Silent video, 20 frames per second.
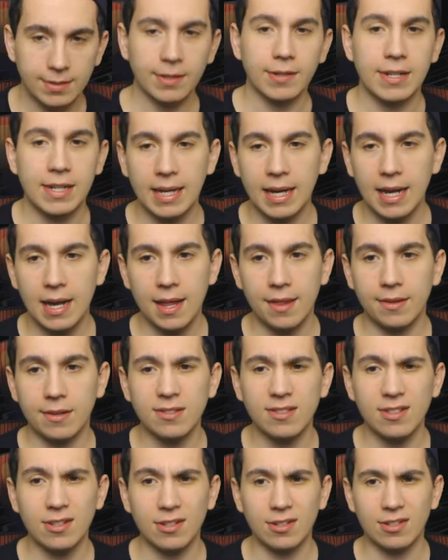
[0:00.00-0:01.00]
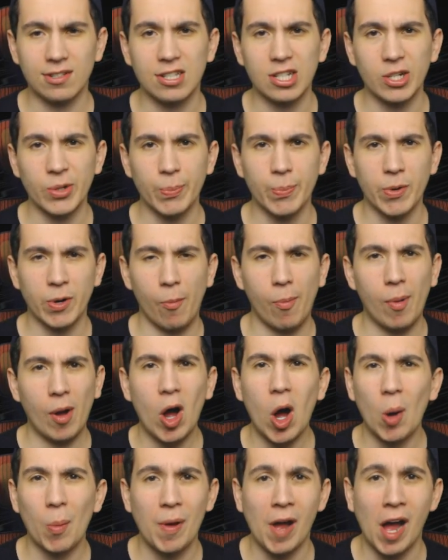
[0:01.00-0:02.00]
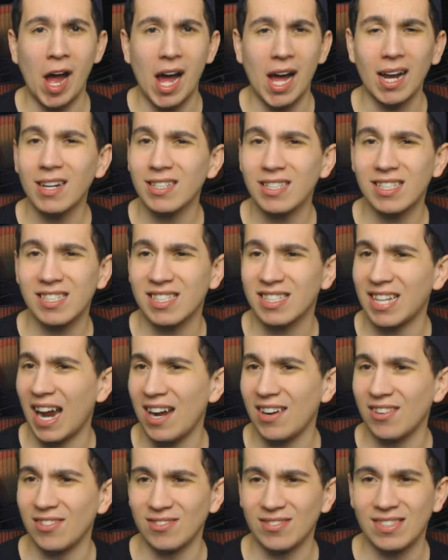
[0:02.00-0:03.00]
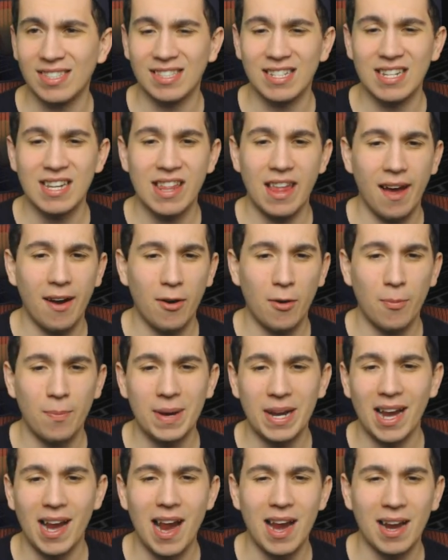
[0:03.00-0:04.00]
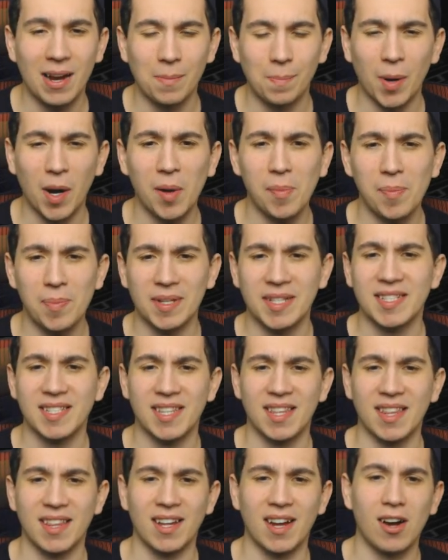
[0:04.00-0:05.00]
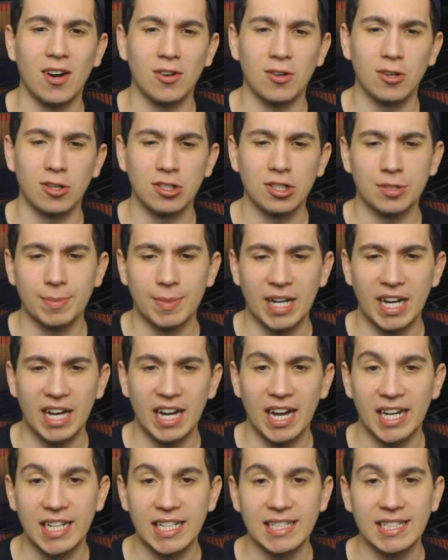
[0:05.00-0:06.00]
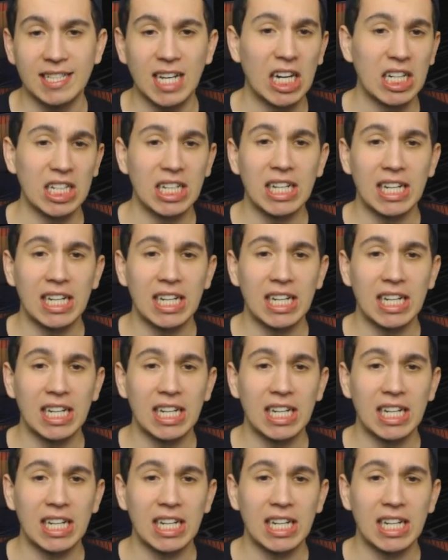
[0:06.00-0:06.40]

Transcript: So, yeah, those are super ball packs. I don't see there being a purpose to those, but it's all